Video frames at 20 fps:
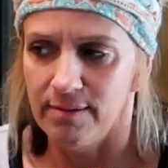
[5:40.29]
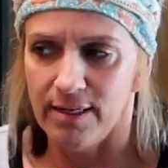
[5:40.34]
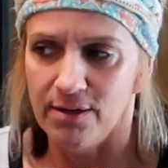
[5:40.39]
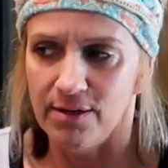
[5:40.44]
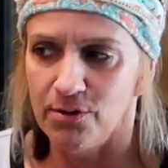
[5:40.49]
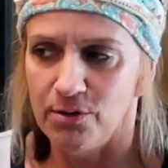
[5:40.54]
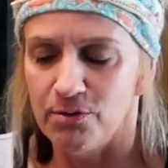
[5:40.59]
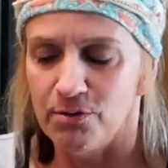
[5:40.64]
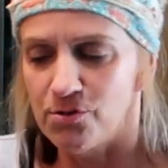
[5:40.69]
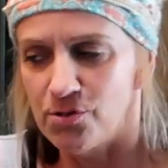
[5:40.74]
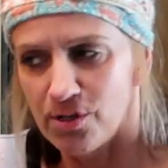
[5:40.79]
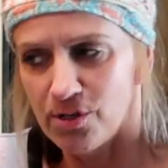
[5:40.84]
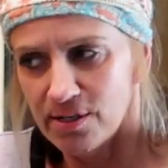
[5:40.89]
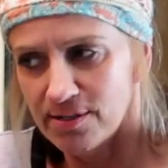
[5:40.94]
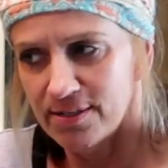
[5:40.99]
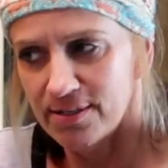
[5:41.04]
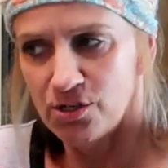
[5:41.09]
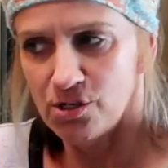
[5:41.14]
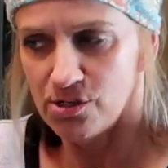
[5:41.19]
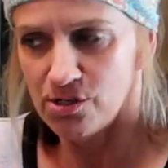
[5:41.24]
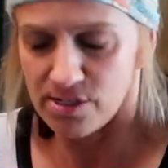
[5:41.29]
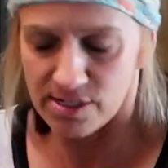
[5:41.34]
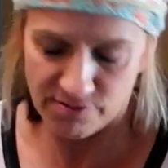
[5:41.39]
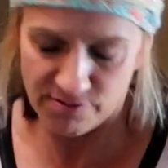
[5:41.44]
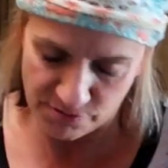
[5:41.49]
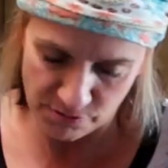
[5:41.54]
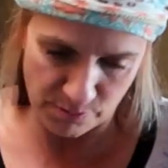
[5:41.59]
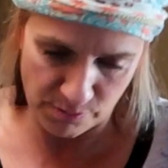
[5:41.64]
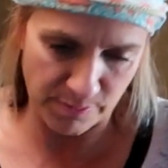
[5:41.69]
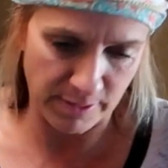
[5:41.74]
I don't know, sausage and
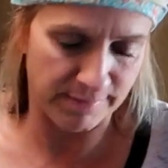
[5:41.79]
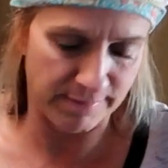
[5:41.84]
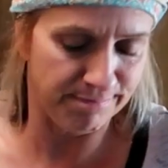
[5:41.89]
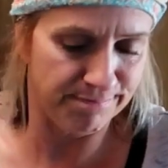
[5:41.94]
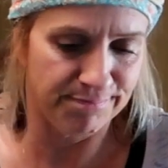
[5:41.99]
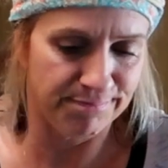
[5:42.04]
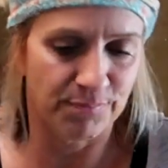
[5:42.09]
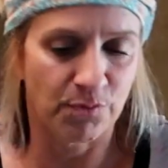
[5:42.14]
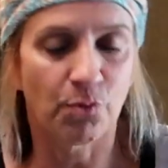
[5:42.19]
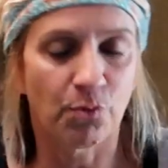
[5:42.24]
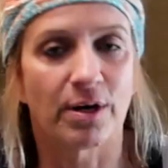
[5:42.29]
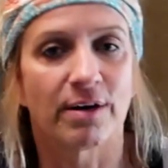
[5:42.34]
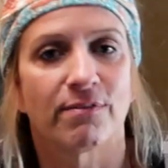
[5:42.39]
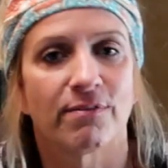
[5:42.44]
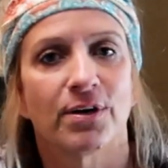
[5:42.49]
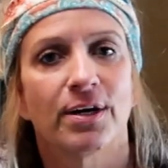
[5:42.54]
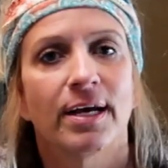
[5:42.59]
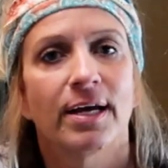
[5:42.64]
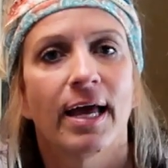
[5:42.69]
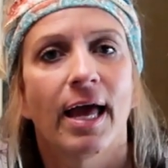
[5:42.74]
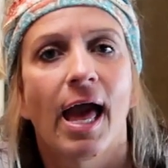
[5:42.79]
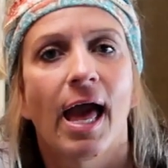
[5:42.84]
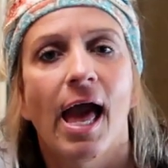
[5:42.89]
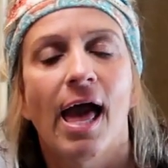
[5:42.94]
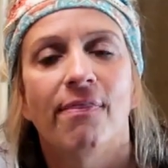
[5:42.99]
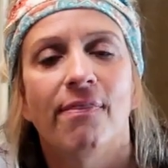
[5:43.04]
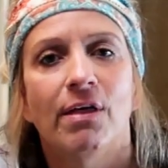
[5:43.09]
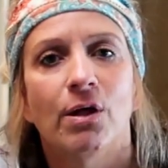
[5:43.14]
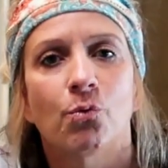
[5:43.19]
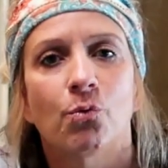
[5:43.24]
seafood, but whatever.
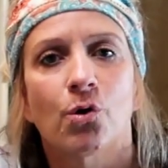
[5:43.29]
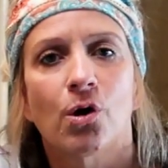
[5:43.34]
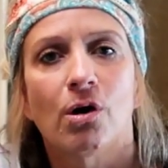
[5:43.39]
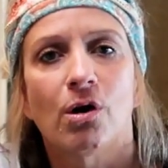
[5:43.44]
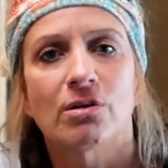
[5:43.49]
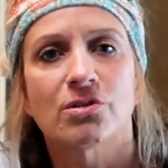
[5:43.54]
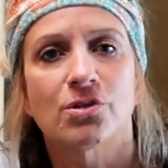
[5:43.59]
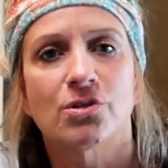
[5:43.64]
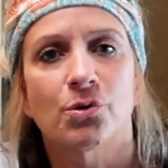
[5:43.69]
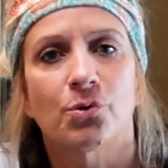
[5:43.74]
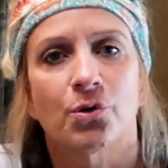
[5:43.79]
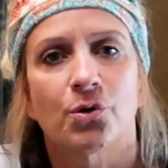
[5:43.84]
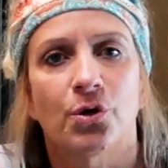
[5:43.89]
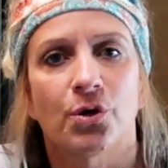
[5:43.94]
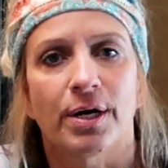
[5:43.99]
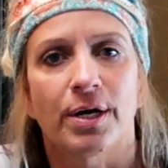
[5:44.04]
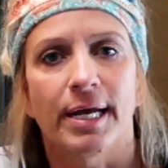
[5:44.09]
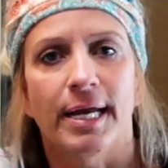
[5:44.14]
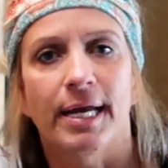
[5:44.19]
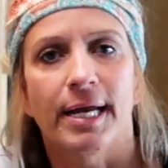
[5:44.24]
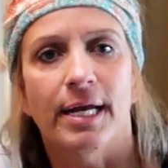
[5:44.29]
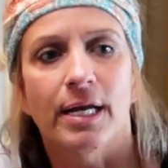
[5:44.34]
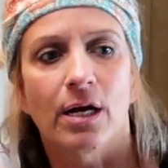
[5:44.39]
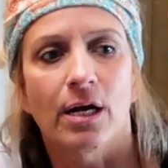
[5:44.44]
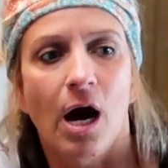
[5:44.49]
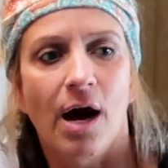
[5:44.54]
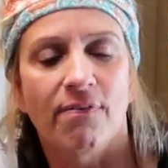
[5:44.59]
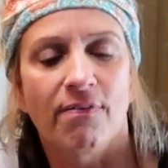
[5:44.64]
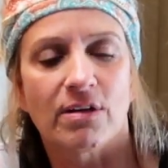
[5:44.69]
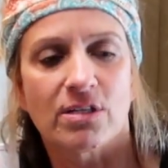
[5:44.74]
And then we're also cooking
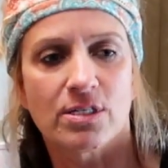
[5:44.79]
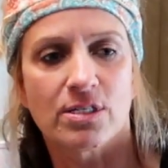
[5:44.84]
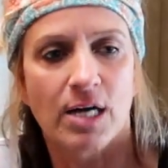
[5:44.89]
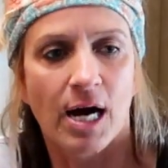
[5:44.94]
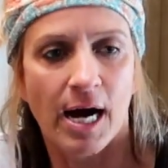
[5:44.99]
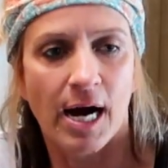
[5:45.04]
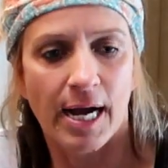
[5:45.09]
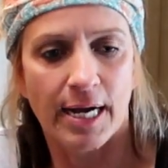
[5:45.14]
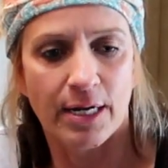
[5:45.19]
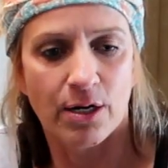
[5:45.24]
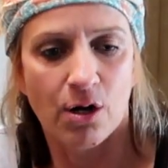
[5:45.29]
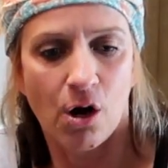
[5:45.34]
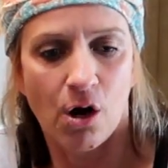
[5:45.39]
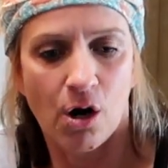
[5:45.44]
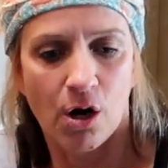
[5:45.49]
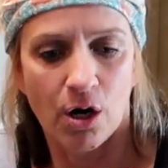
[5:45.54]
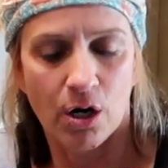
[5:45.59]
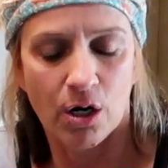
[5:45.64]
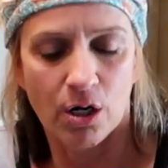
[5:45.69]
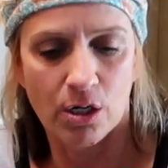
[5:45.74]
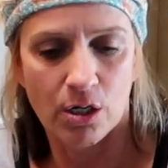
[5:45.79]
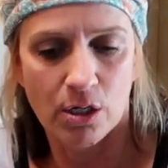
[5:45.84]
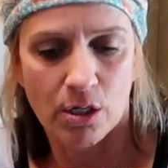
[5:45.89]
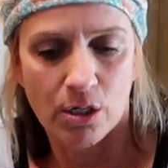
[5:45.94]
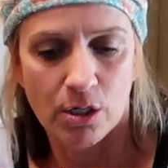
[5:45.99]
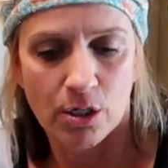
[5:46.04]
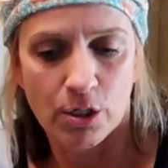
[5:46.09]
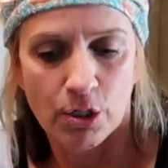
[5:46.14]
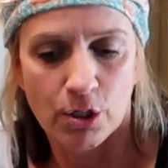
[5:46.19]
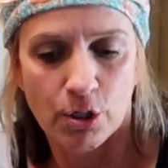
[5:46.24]
on the side our
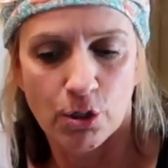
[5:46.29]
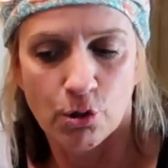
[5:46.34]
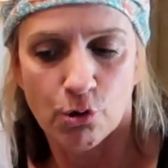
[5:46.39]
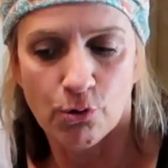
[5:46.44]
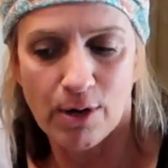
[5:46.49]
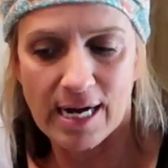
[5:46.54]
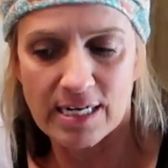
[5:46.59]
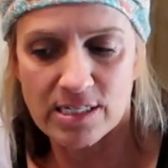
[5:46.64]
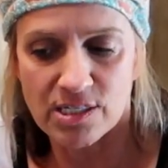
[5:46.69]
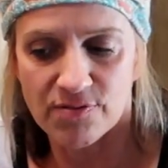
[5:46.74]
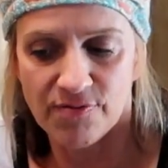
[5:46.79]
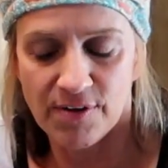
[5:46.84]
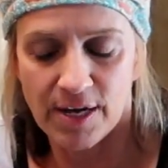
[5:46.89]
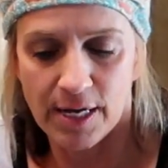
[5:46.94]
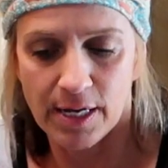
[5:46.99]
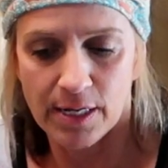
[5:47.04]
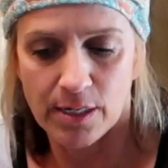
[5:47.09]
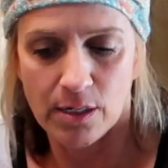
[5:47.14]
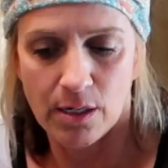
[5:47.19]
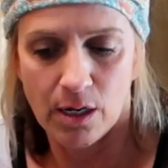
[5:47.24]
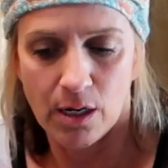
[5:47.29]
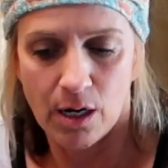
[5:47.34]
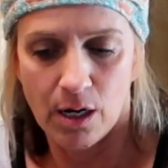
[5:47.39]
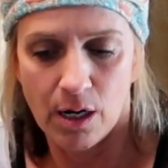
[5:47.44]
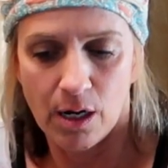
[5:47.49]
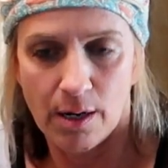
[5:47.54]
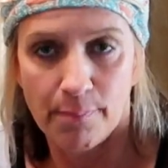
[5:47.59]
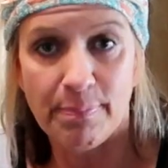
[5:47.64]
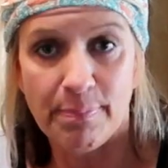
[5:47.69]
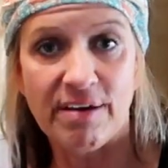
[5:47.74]
grass-fed
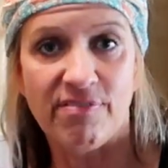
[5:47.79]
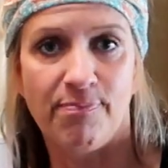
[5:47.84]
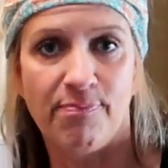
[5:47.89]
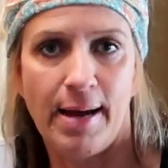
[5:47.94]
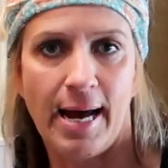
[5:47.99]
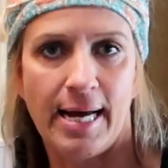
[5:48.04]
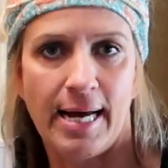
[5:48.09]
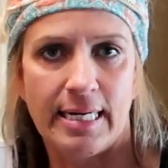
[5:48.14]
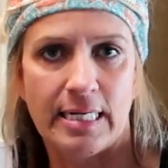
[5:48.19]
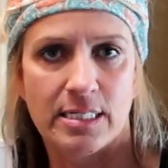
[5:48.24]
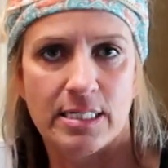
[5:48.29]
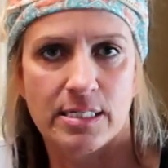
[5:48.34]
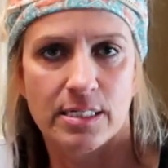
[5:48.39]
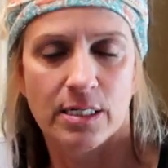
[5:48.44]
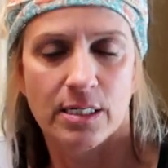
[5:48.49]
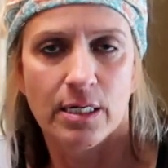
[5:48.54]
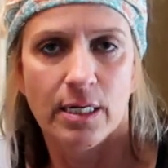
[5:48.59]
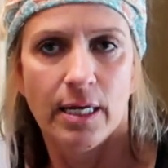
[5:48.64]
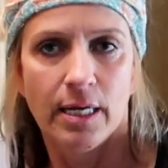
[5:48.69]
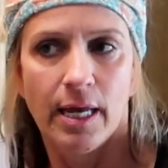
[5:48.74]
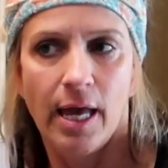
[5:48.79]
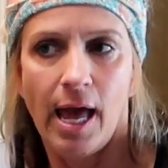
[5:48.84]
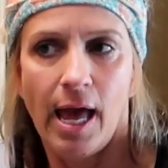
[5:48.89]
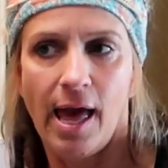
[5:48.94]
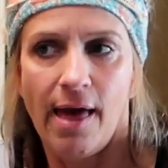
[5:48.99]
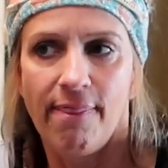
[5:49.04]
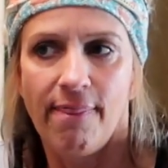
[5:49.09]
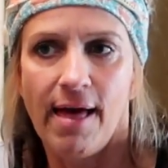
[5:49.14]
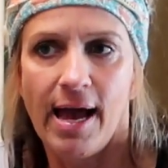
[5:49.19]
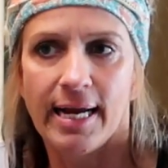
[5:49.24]
beef patties.
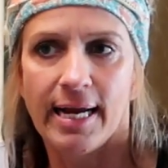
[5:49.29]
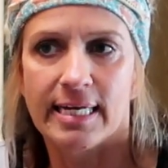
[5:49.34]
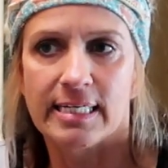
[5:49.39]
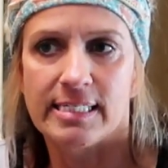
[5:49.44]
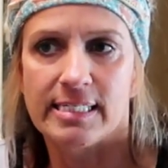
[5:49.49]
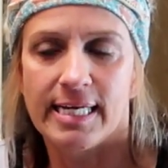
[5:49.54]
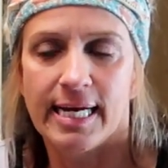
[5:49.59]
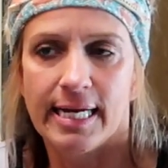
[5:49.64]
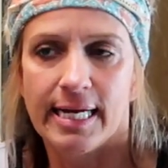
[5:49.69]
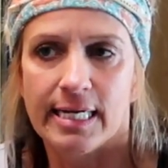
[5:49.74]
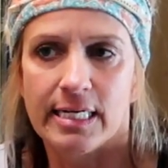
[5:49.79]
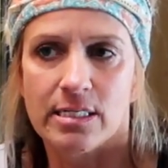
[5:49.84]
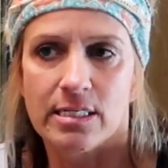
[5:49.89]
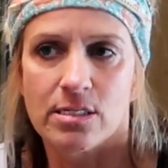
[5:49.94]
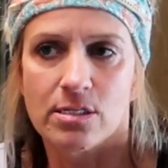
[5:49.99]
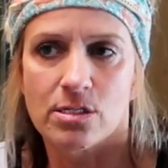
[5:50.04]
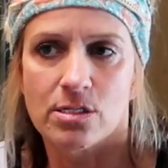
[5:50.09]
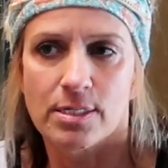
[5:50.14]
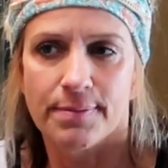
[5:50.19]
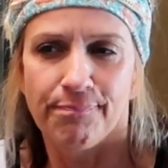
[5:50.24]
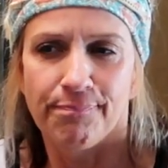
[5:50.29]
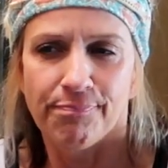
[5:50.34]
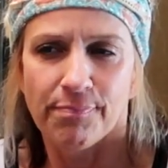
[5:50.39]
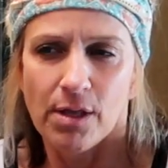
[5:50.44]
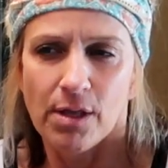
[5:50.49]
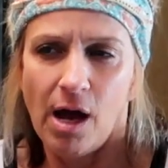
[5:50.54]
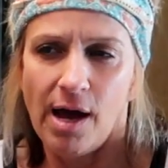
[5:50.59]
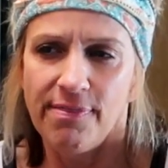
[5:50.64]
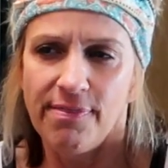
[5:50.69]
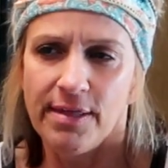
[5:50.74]
And that contains,
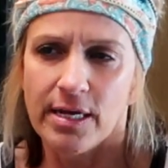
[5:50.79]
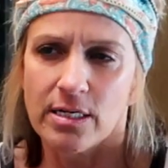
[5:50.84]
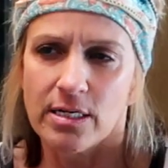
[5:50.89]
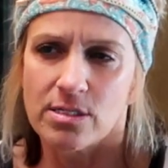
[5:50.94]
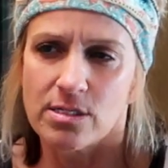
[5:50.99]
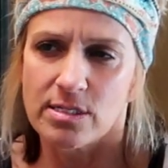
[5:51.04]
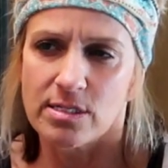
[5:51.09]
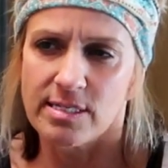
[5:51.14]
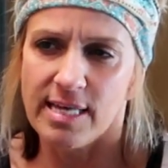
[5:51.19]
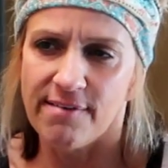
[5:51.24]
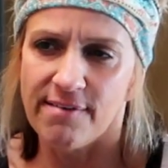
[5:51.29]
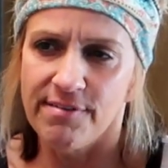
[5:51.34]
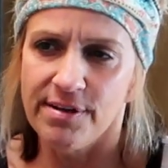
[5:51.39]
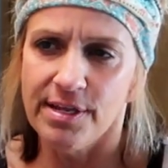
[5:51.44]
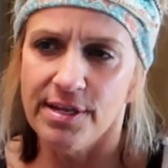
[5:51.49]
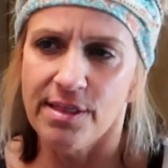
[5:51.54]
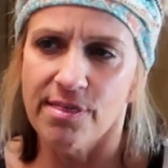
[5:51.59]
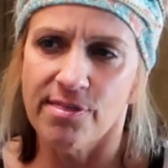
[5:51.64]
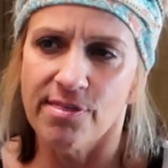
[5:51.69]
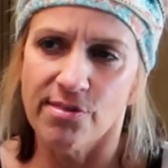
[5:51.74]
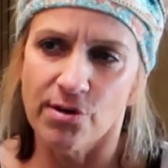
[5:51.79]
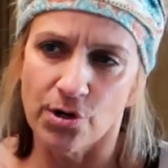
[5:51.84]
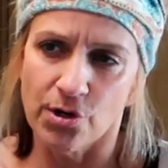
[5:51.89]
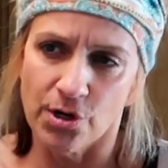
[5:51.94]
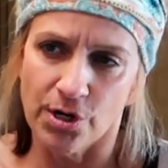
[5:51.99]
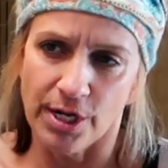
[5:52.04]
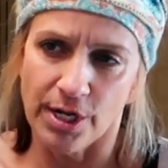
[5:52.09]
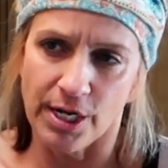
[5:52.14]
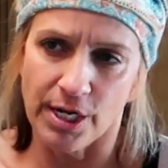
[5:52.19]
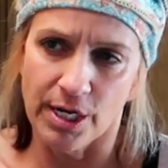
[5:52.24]
I think it's
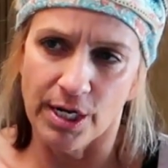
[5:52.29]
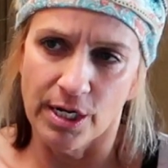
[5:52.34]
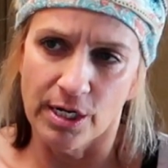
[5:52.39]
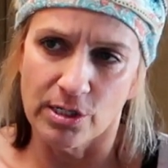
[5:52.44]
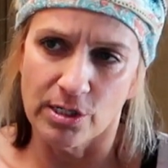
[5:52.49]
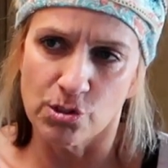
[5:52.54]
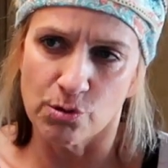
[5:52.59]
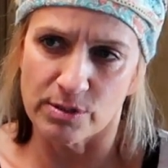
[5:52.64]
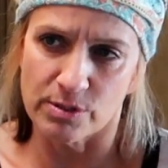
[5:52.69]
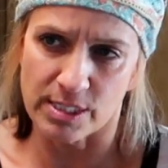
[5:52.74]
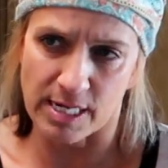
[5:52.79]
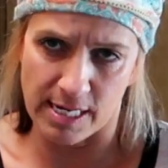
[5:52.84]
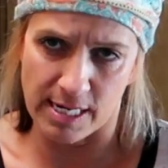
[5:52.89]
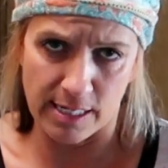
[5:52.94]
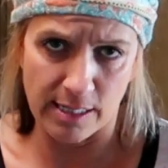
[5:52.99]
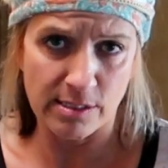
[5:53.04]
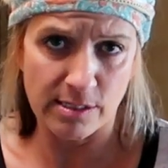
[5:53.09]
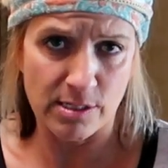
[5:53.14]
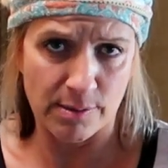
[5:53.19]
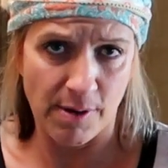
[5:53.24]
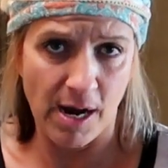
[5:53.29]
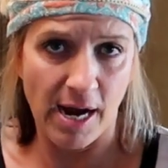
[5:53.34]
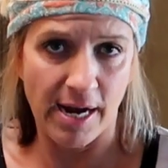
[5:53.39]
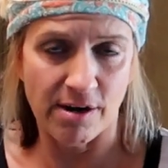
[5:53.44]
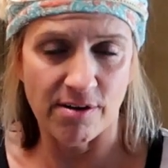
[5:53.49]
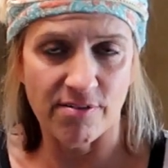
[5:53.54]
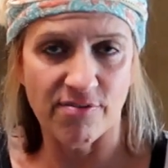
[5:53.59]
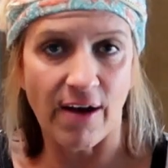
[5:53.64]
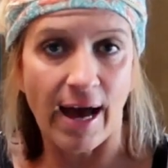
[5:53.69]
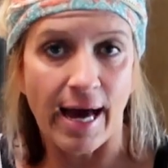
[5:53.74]
70-30, so it's got some
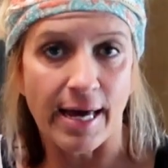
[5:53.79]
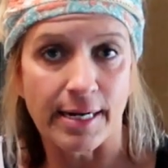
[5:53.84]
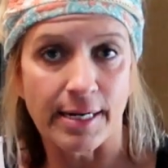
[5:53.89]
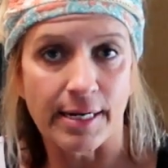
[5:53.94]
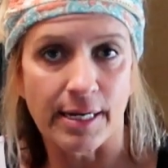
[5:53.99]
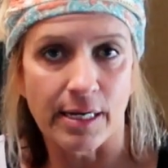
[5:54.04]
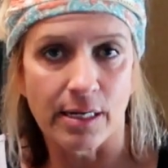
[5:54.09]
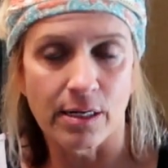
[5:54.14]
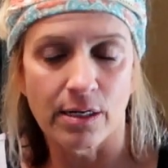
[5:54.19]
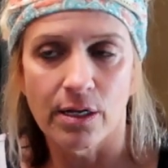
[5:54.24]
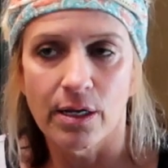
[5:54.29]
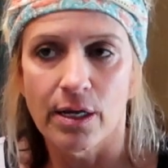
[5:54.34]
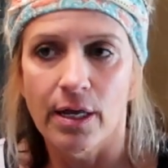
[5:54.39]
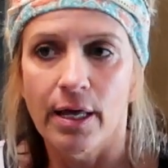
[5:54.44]
higher fat in it.